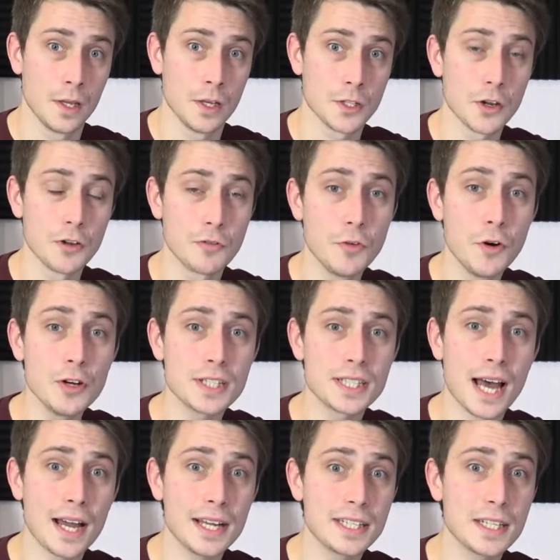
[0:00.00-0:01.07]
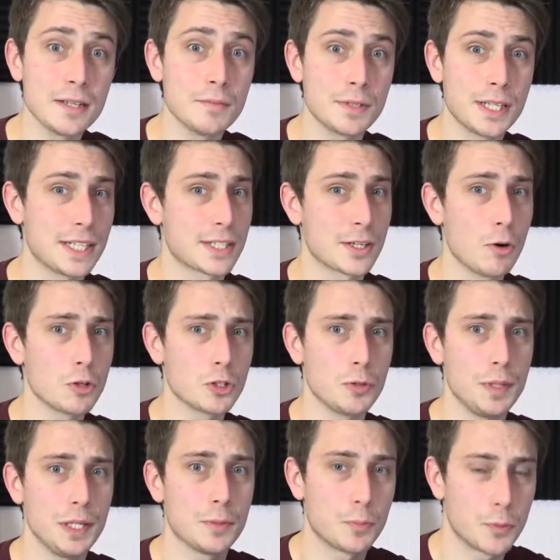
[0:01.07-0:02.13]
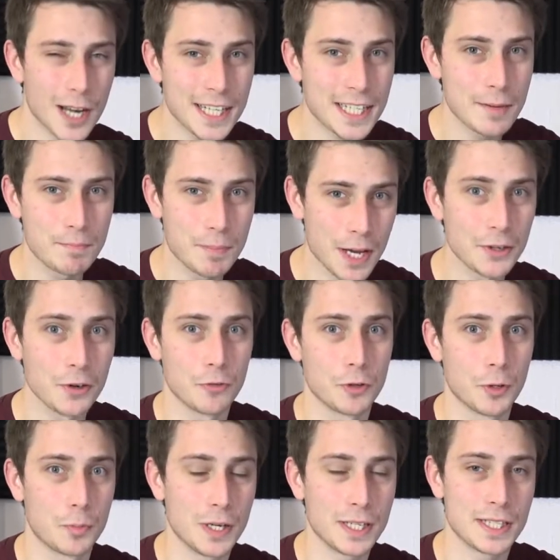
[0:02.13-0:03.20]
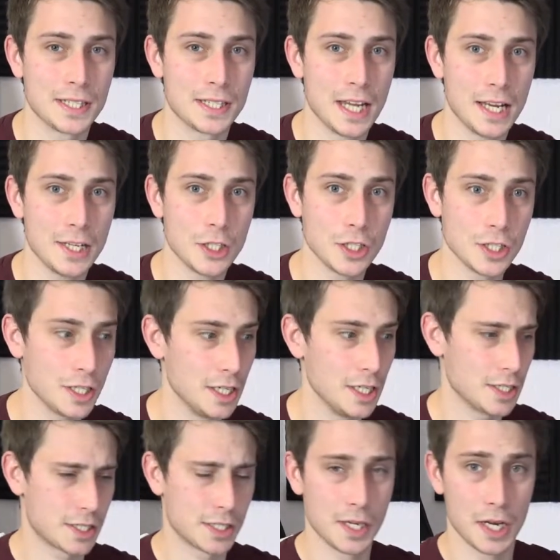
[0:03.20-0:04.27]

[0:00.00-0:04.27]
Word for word: So the first item that's going to be the bread and butter of your presentation is